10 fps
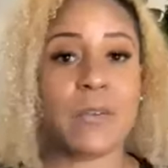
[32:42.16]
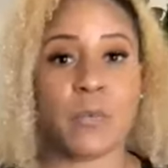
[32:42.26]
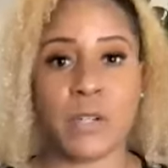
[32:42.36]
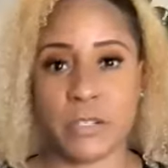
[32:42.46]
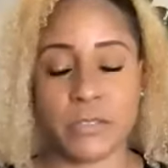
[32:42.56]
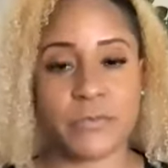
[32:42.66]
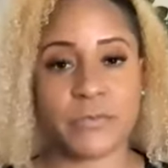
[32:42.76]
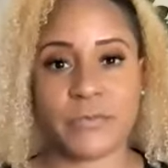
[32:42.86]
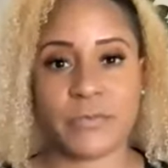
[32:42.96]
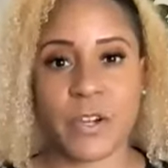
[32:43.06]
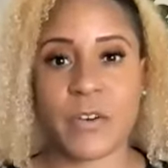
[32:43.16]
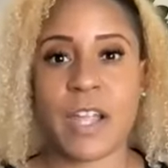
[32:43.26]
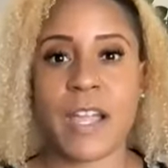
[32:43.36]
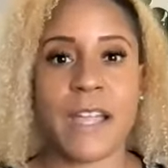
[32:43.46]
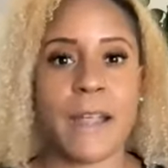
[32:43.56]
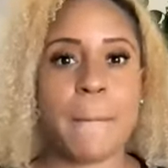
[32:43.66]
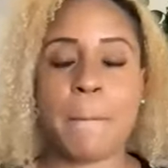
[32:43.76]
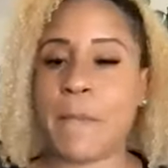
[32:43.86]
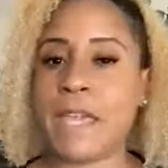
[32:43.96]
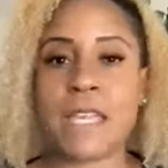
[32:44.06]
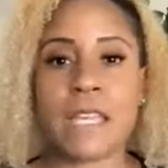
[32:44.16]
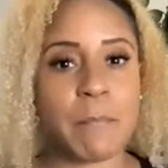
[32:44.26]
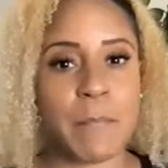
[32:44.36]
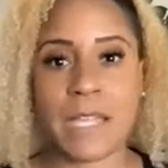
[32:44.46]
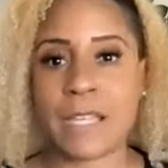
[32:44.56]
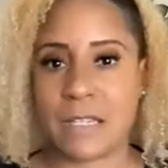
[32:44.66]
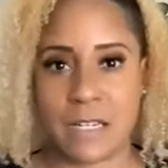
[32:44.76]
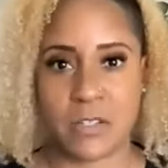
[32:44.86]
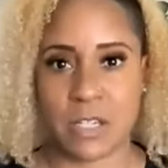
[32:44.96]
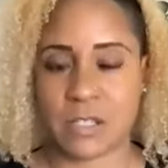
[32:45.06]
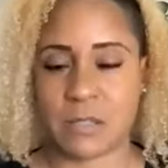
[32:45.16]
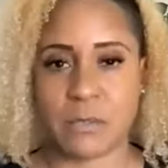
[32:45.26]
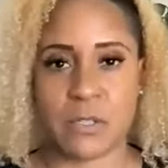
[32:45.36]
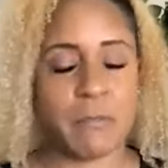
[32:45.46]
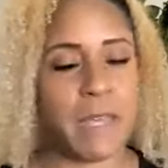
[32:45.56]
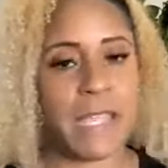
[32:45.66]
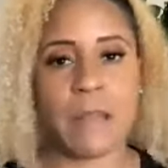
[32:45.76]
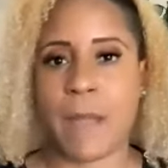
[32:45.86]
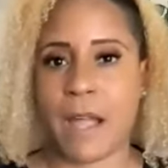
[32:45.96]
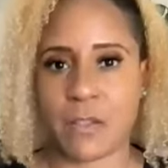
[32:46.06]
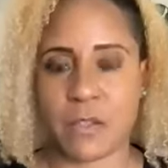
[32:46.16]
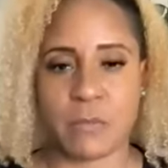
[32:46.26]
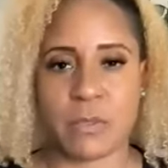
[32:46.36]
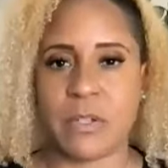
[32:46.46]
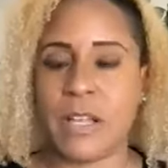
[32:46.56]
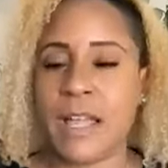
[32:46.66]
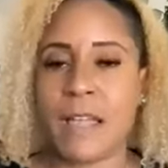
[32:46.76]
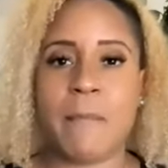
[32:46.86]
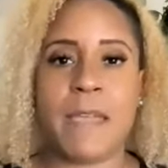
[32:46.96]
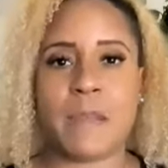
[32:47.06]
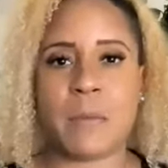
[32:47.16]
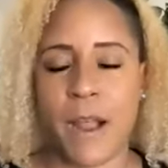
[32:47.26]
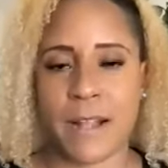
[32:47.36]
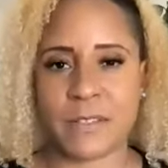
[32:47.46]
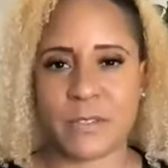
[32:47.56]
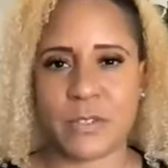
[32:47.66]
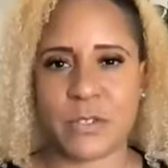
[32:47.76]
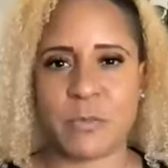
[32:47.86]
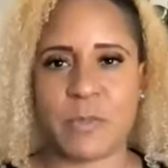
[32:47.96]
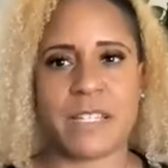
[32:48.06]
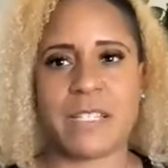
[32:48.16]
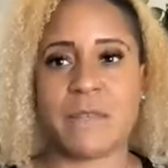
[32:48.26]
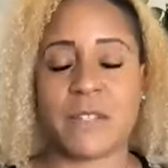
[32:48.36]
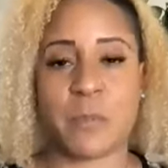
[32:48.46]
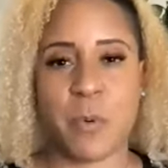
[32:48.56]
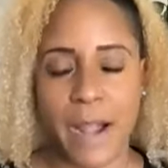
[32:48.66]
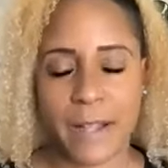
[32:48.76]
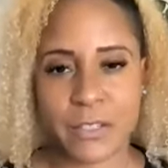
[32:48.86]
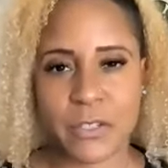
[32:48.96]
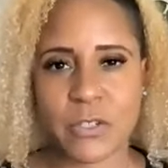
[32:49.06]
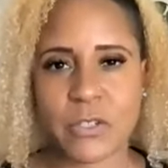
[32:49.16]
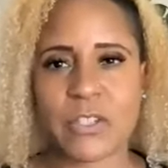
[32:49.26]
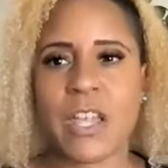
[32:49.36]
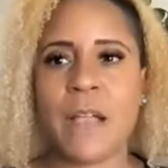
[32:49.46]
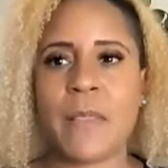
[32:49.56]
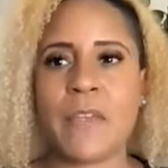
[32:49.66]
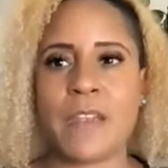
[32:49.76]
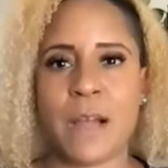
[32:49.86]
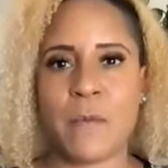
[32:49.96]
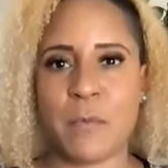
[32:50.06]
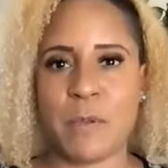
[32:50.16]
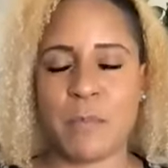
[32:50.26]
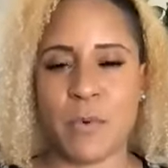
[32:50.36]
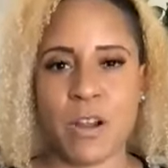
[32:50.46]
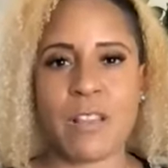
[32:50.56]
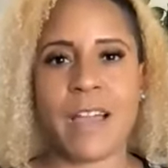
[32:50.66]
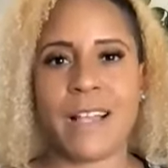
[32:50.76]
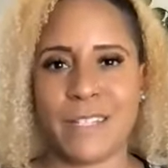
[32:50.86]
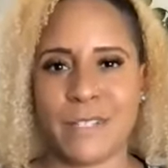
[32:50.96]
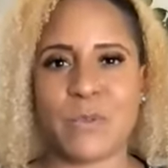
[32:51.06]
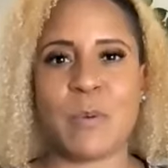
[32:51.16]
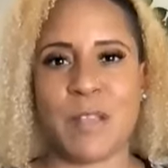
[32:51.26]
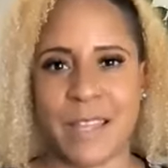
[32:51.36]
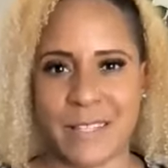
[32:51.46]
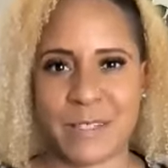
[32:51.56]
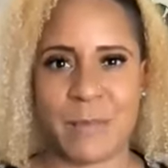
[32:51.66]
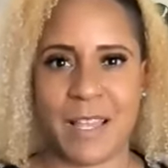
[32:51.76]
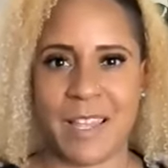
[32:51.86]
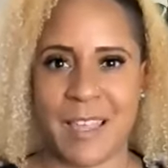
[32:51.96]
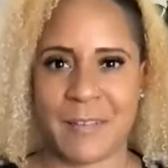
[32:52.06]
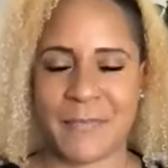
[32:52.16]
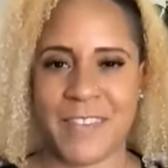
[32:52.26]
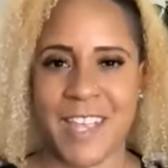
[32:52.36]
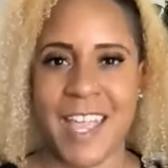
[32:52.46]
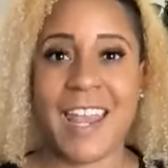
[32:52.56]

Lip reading: real. Okay. Make it digestible, make it palatable, and make it practical. Because if it's practical, then I will be more likely to apply it to my life. And